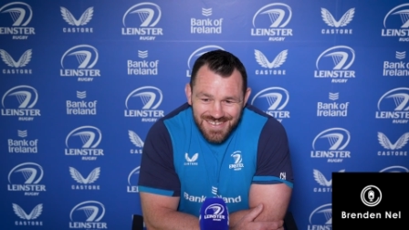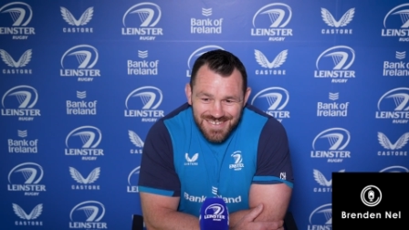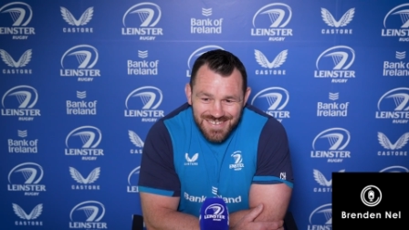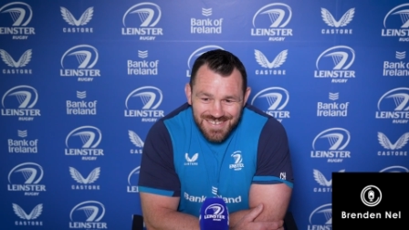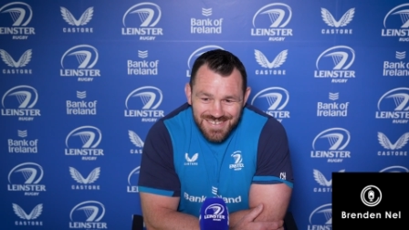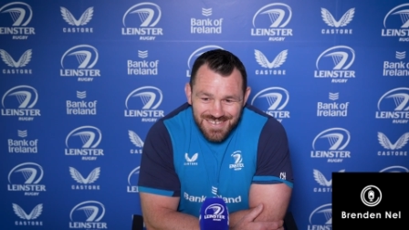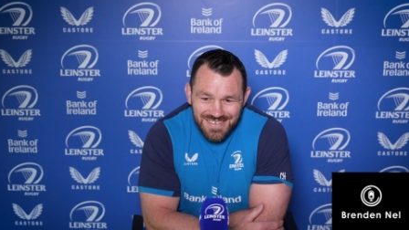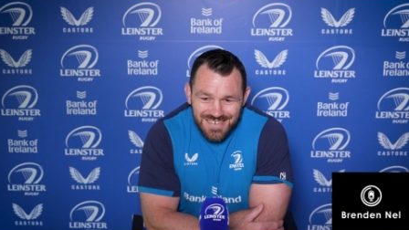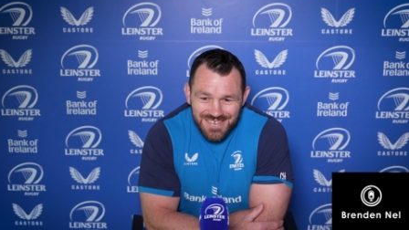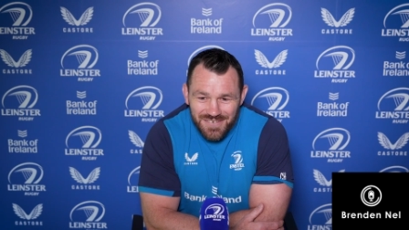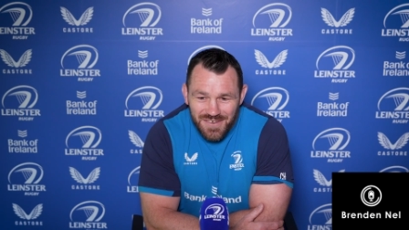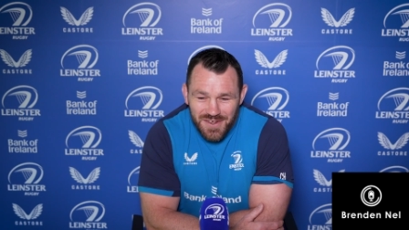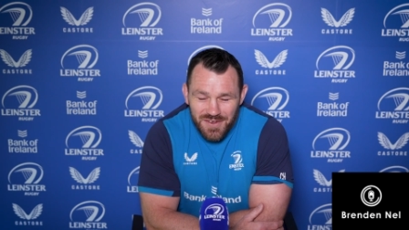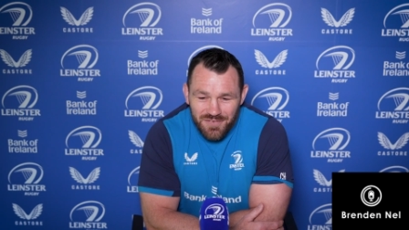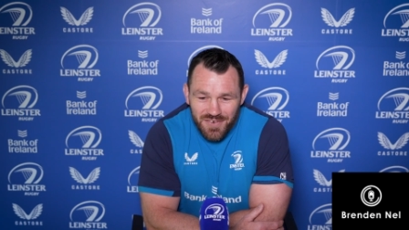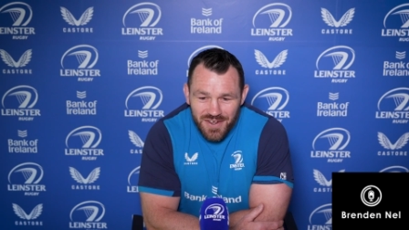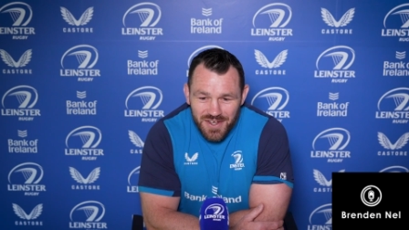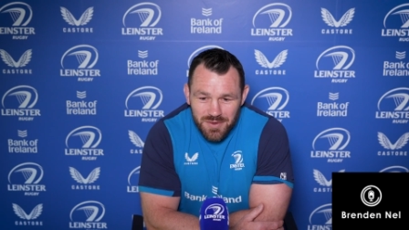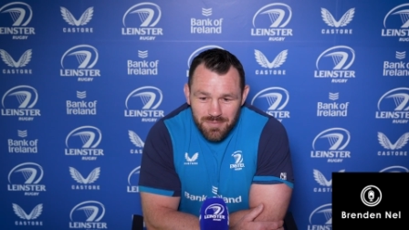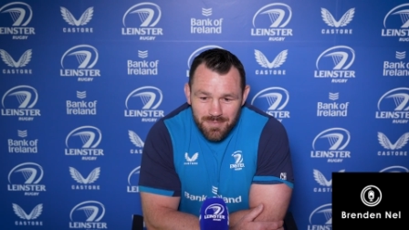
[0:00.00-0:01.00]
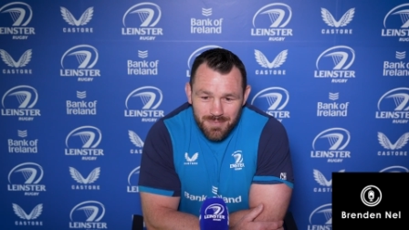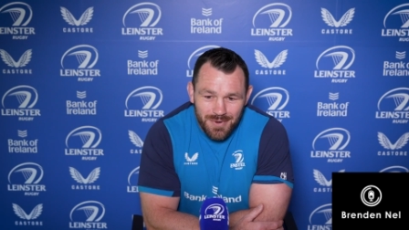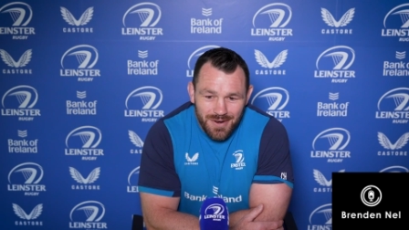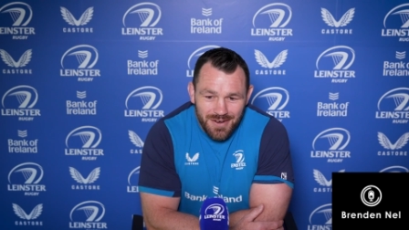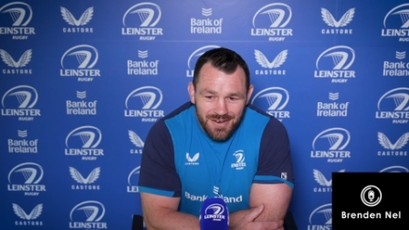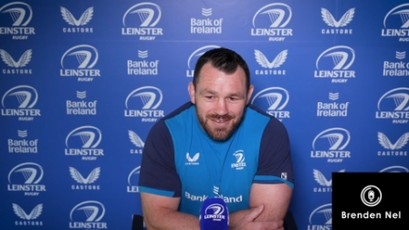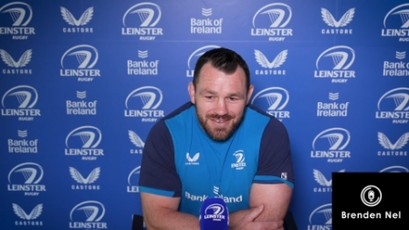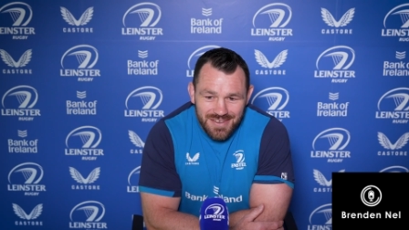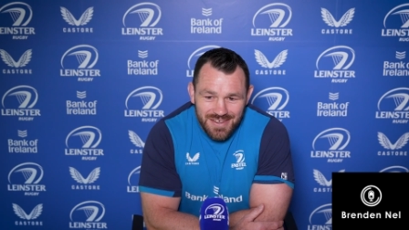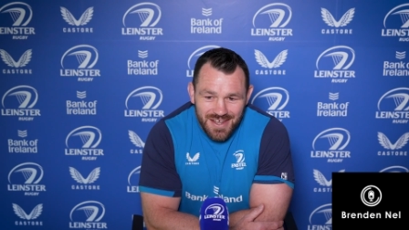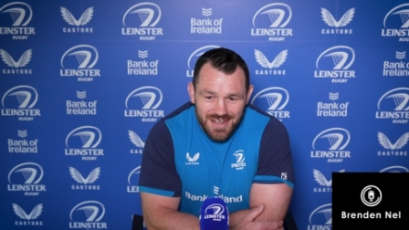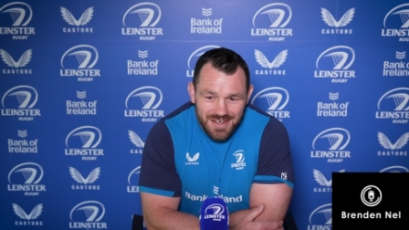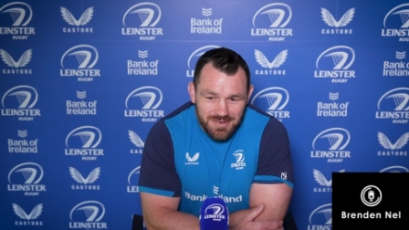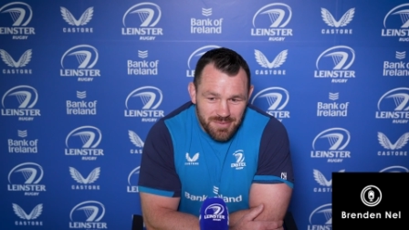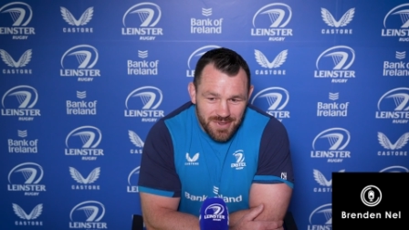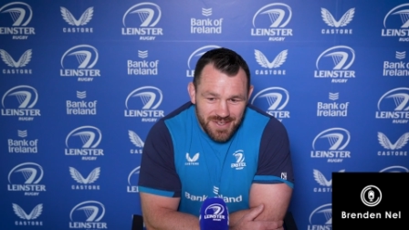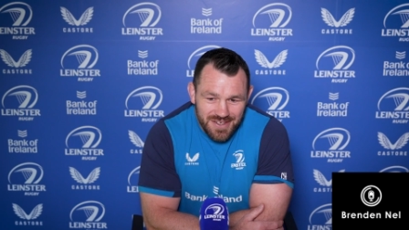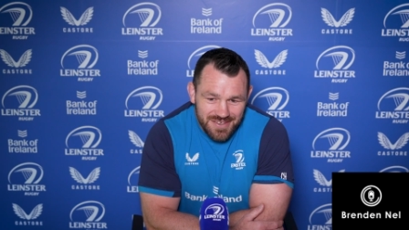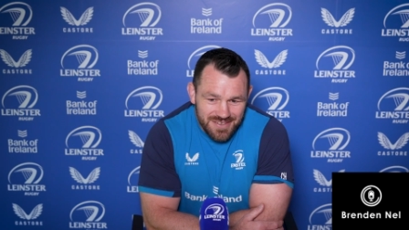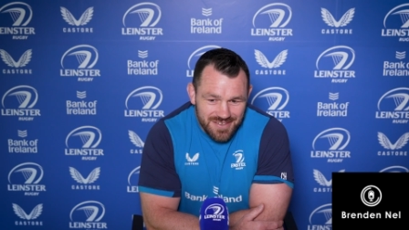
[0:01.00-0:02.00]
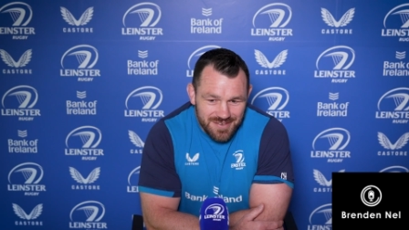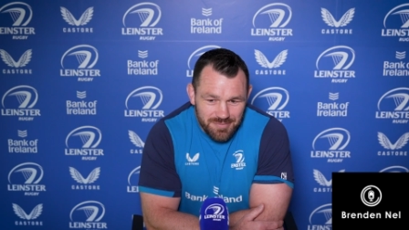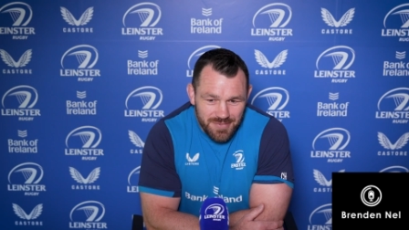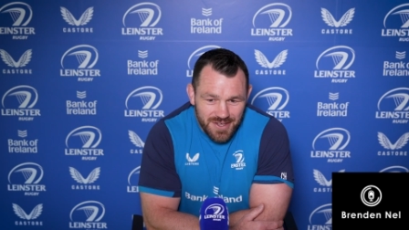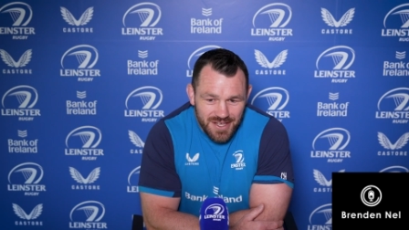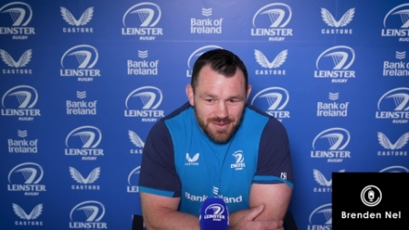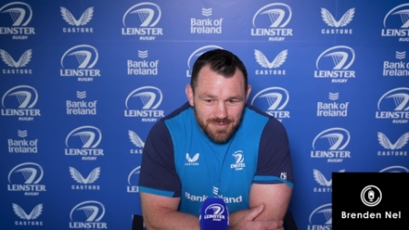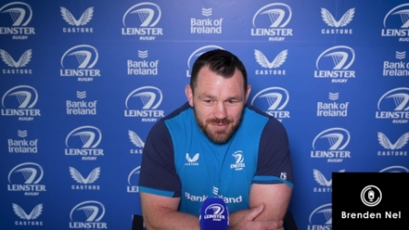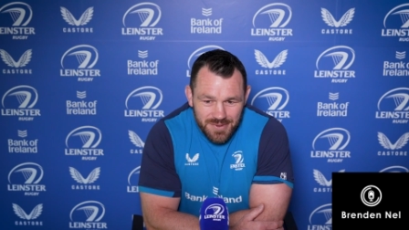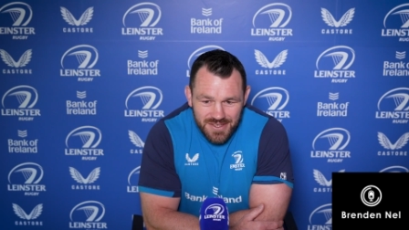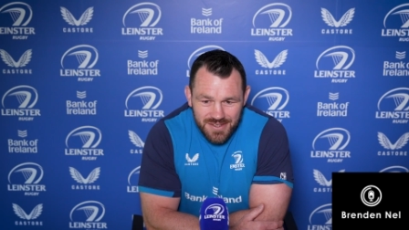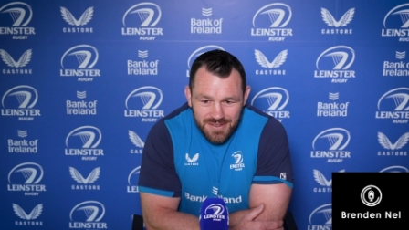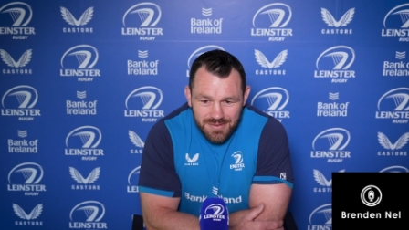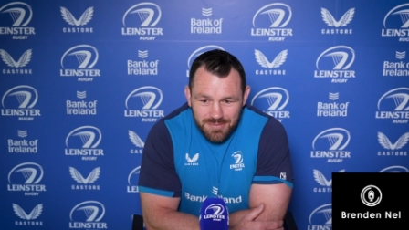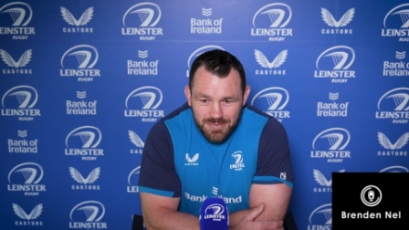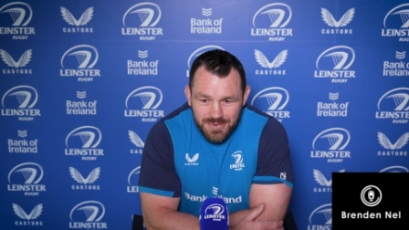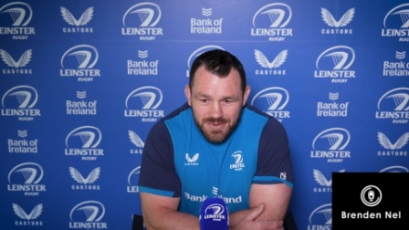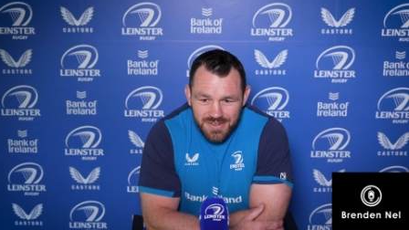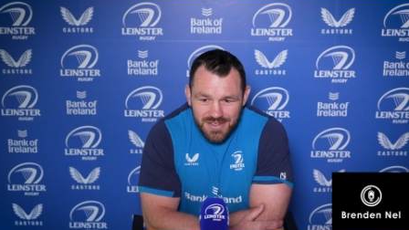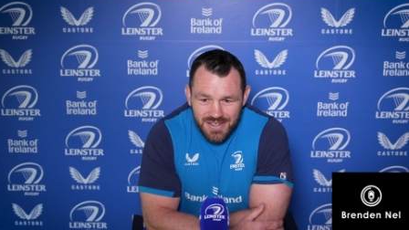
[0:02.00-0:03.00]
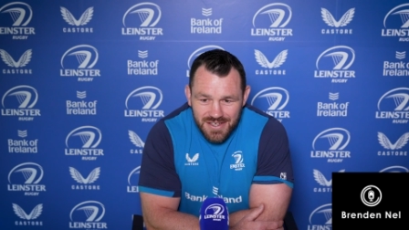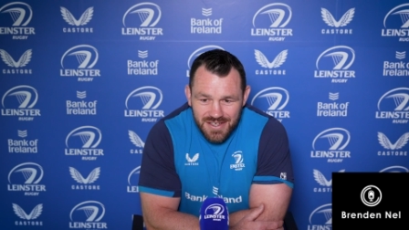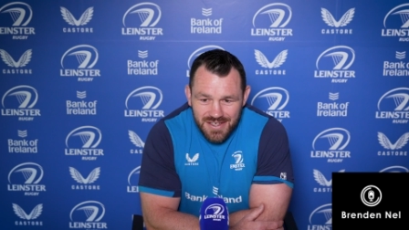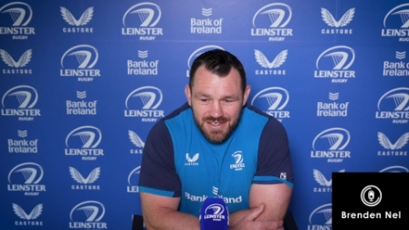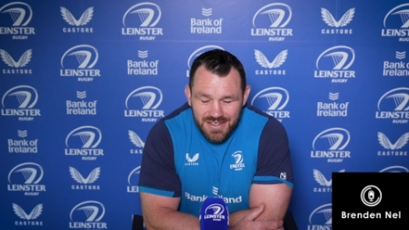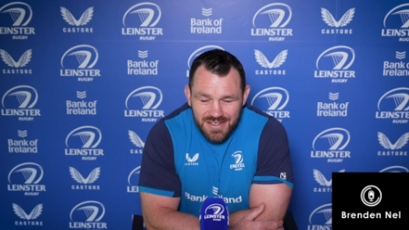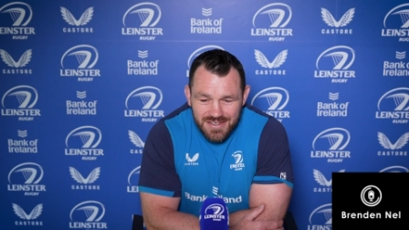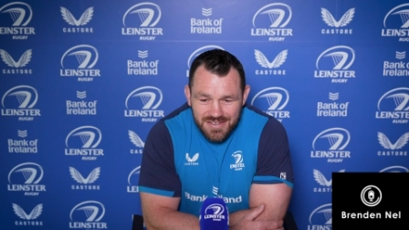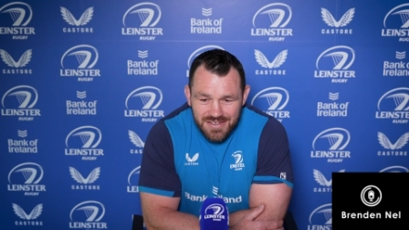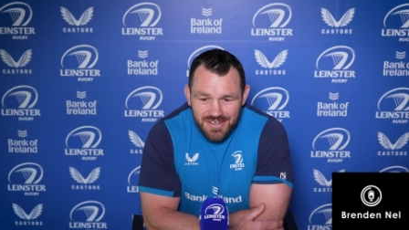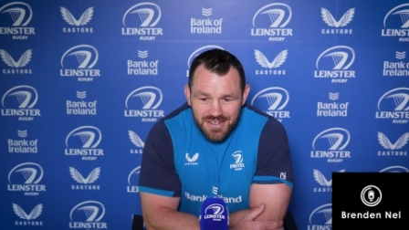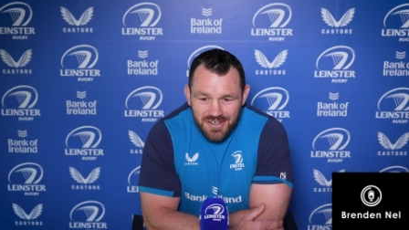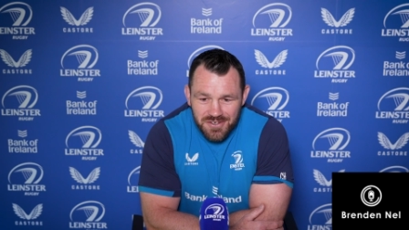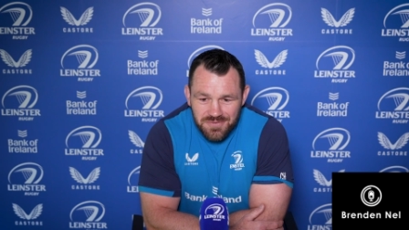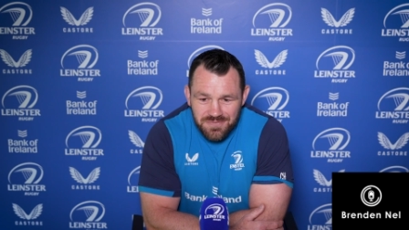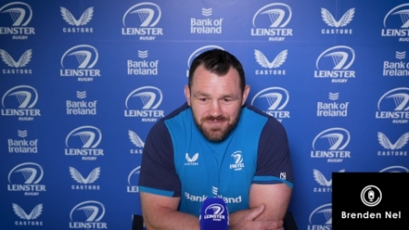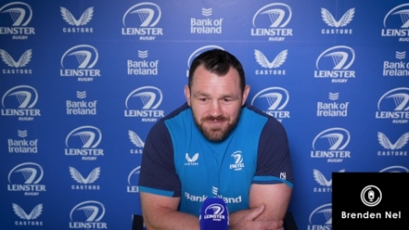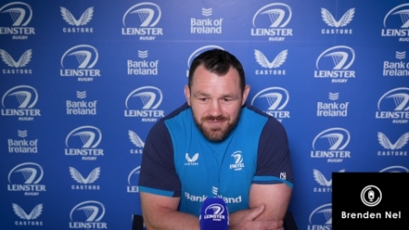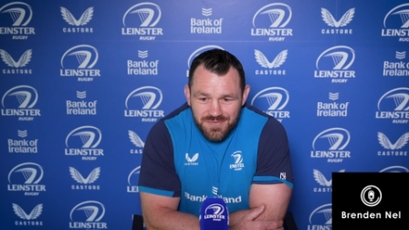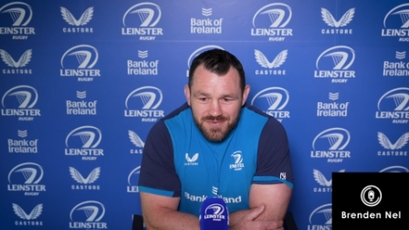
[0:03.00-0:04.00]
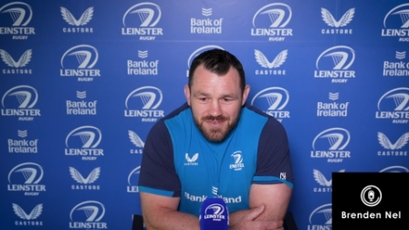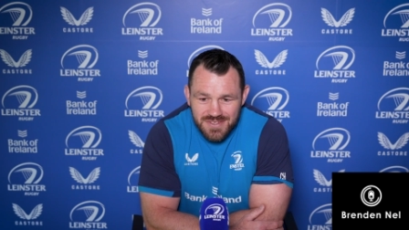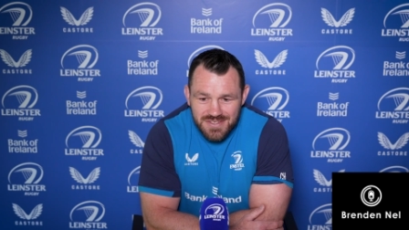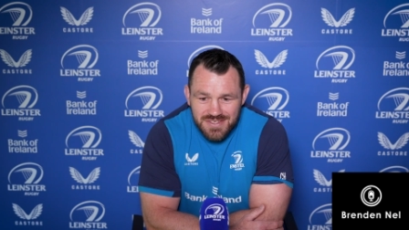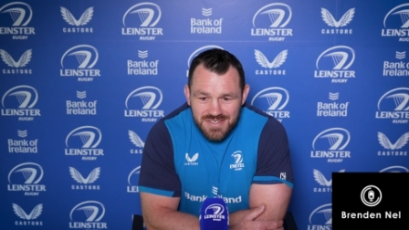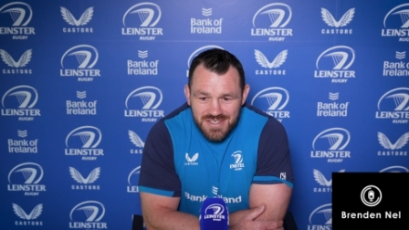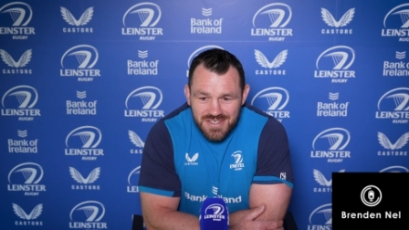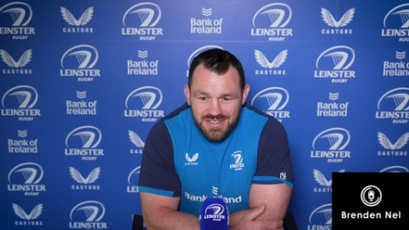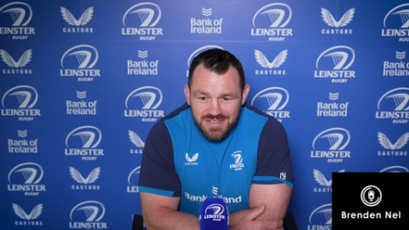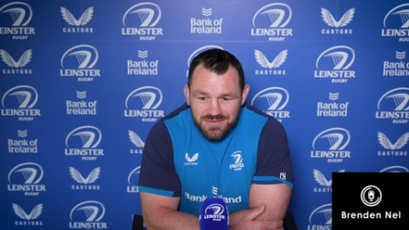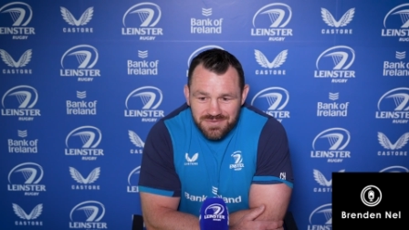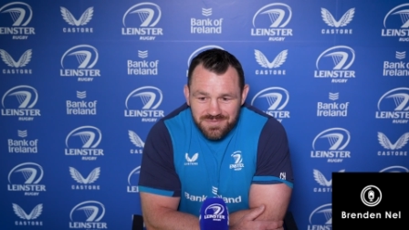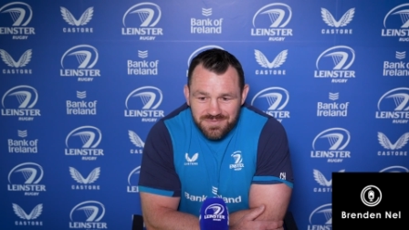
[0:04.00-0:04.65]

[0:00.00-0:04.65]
so if I can broaden that a bit, maybe. But uh, I don't know. Let's see.